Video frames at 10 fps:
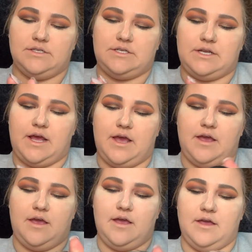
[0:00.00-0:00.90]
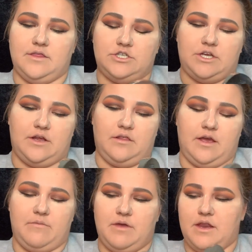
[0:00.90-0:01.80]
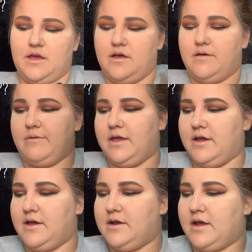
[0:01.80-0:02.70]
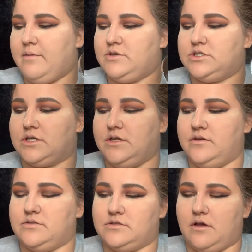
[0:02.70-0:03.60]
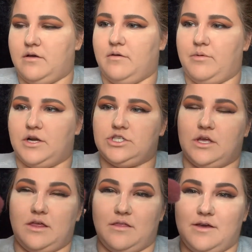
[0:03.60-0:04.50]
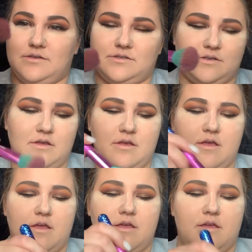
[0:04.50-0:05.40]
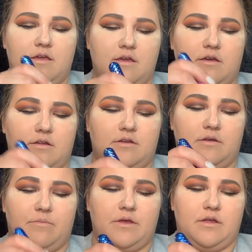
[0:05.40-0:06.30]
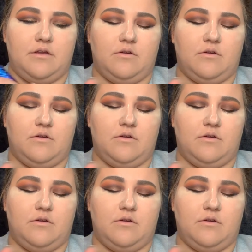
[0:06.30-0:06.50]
today in the shade Light Medium, and I'm just going to use a brush like this and dip in.